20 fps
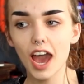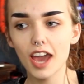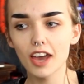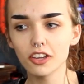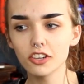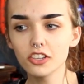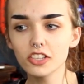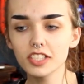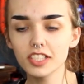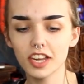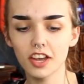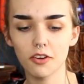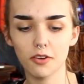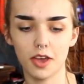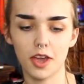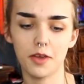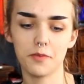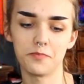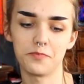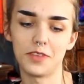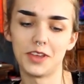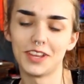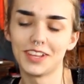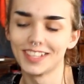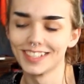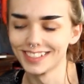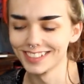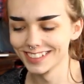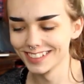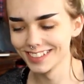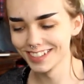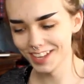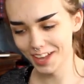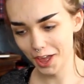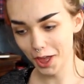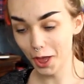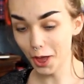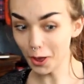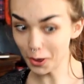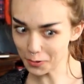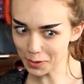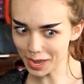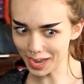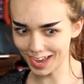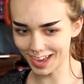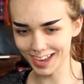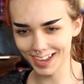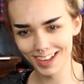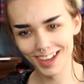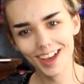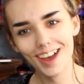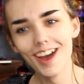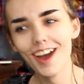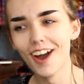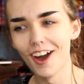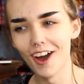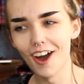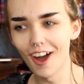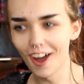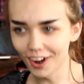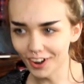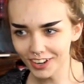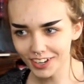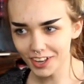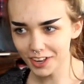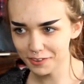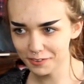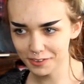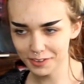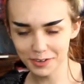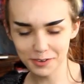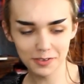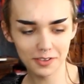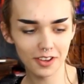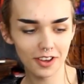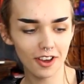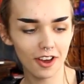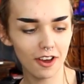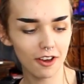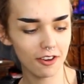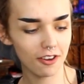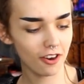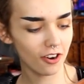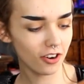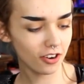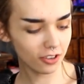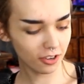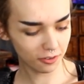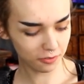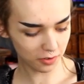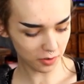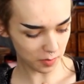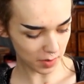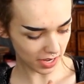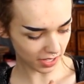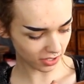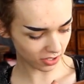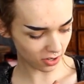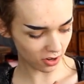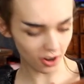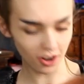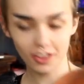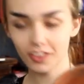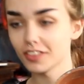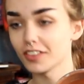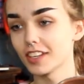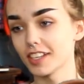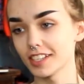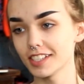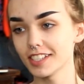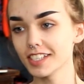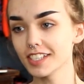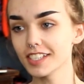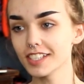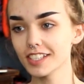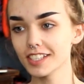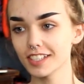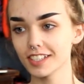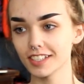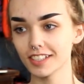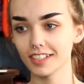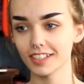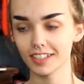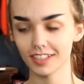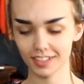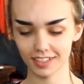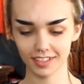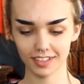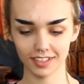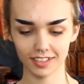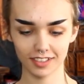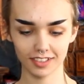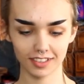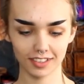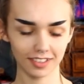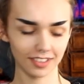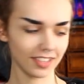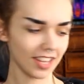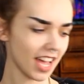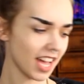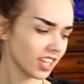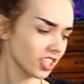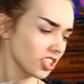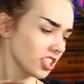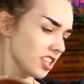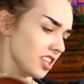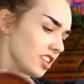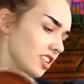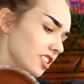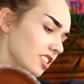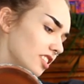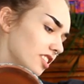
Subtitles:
I understand. Okay. Okay. Already off on a bad start. This is actually,